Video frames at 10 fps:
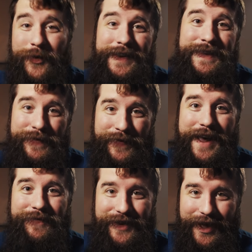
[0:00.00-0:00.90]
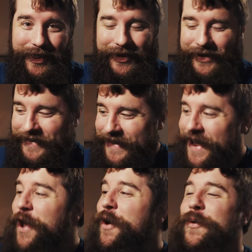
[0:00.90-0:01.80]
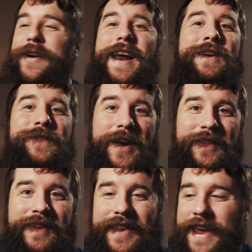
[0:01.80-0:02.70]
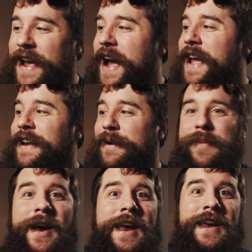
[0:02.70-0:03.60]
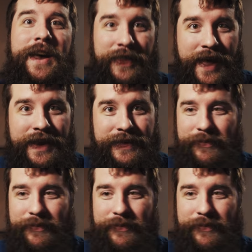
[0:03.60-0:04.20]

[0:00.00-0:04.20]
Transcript: $25? When I found this thing, I ended up buying a lot